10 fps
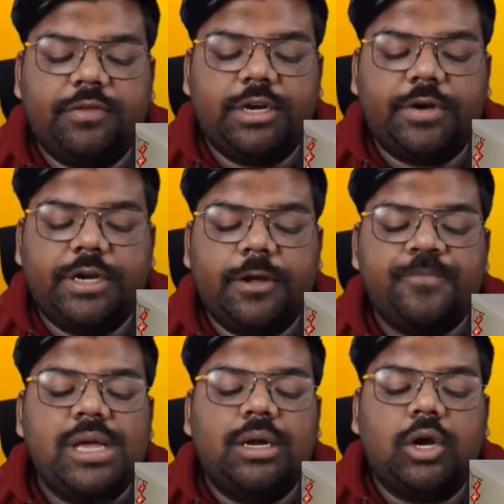Different
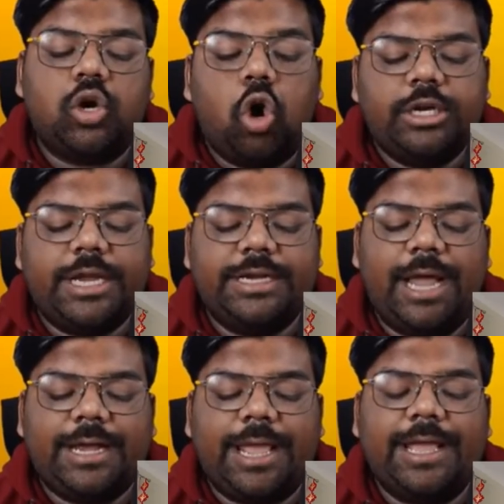content
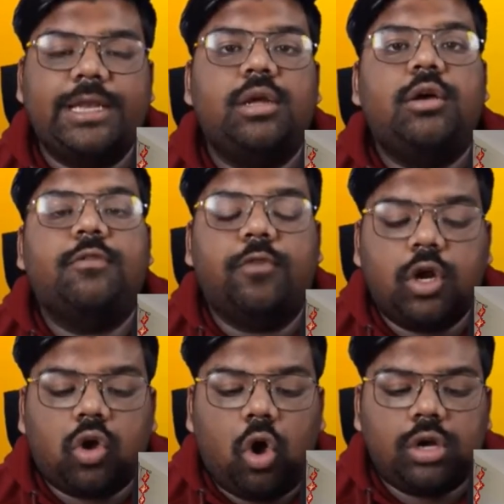that I can
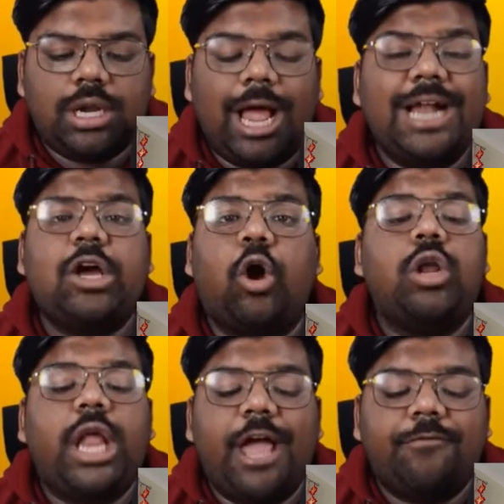work on, and
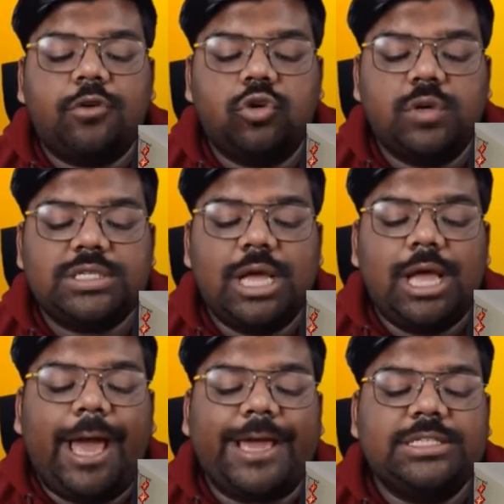all I have to do is
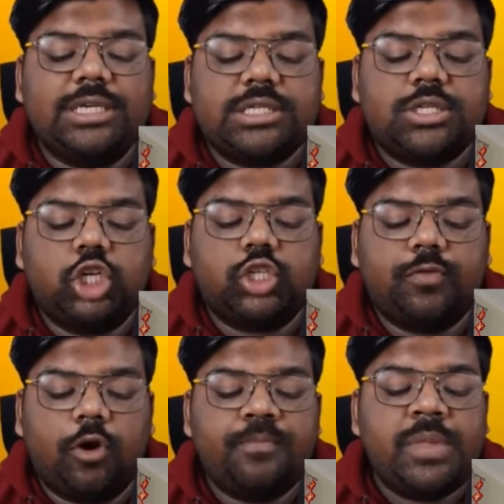I can just search
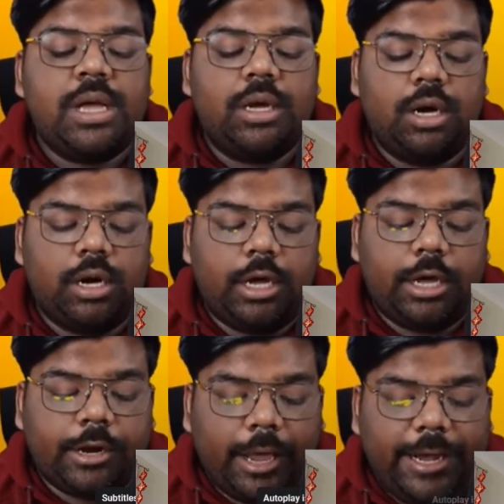for
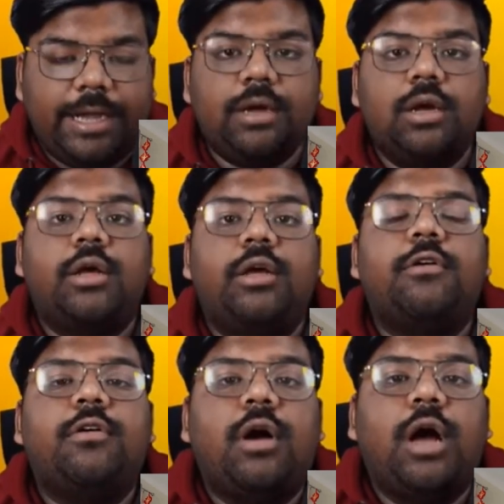write
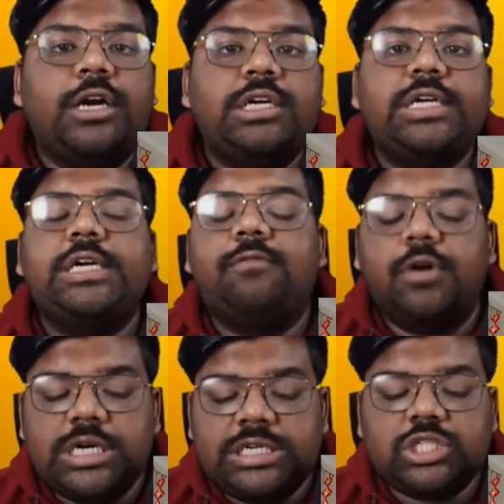100
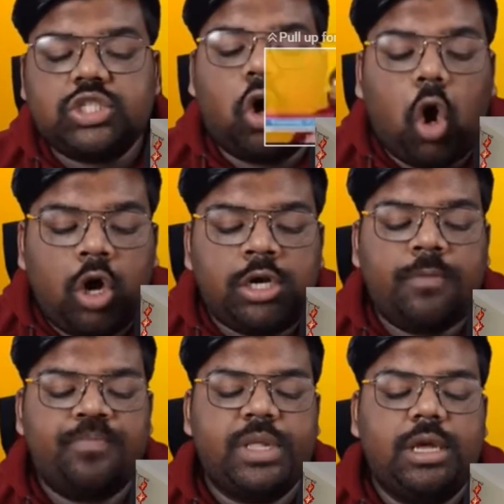words on
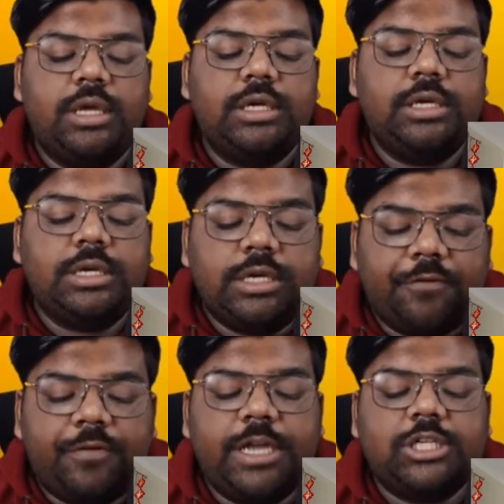
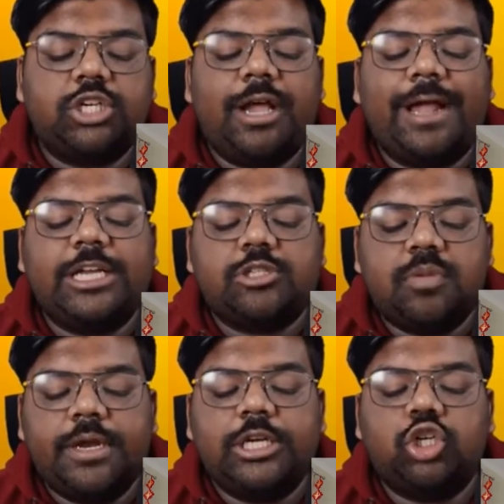definition and
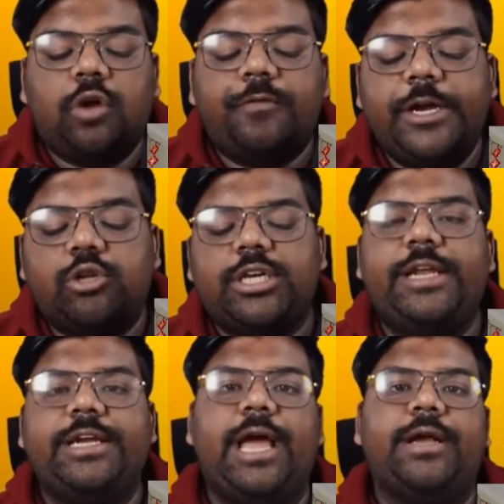explanation of
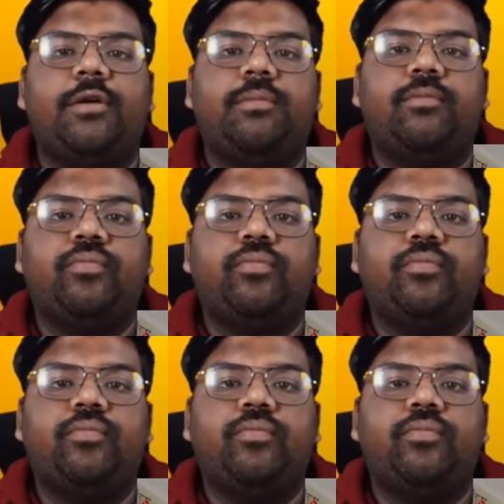ketogenic diet.